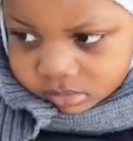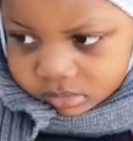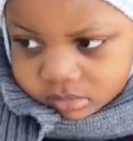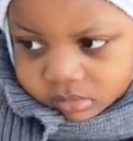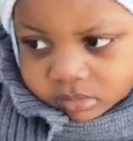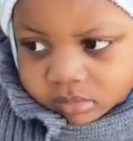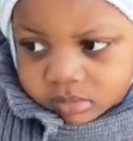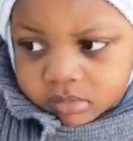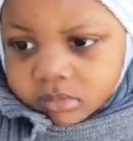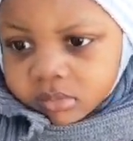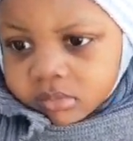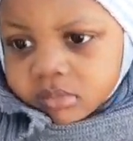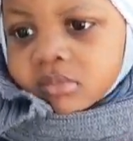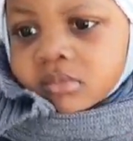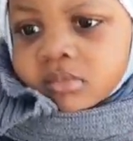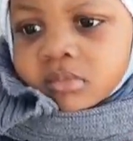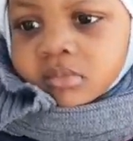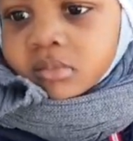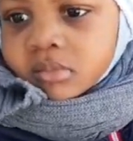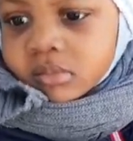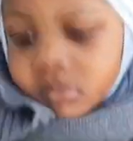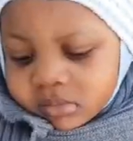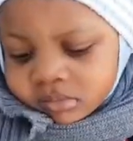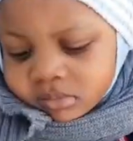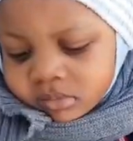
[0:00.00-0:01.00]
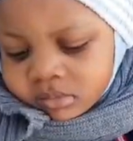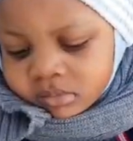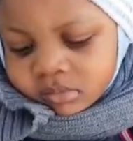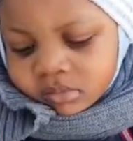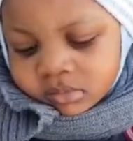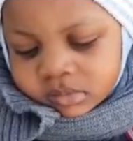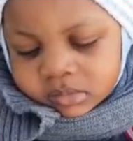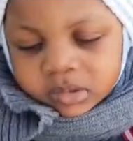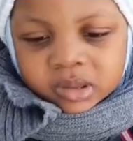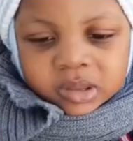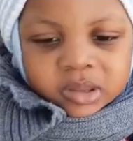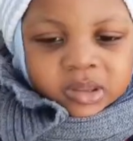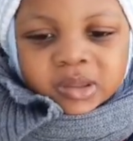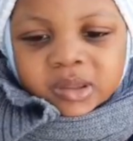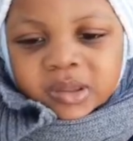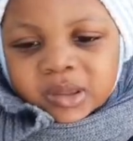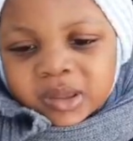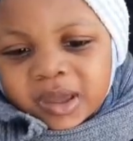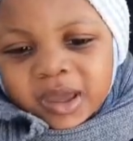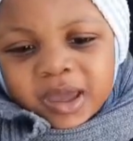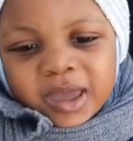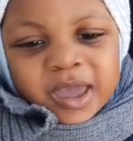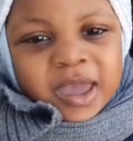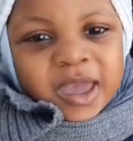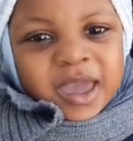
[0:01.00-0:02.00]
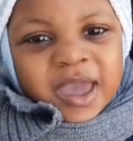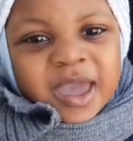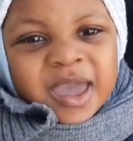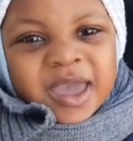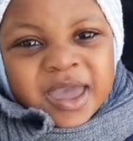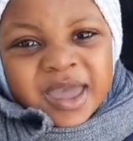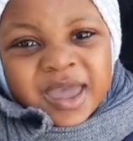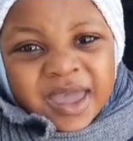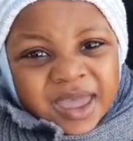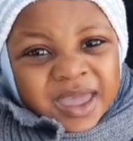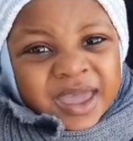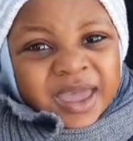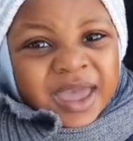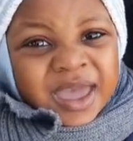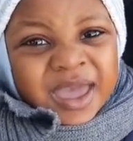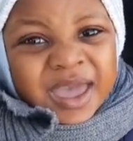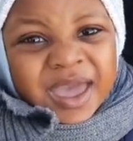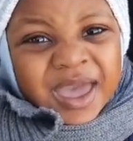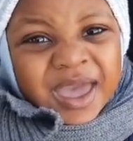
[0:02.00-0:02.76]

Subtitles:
year, you will go. Okay? Don't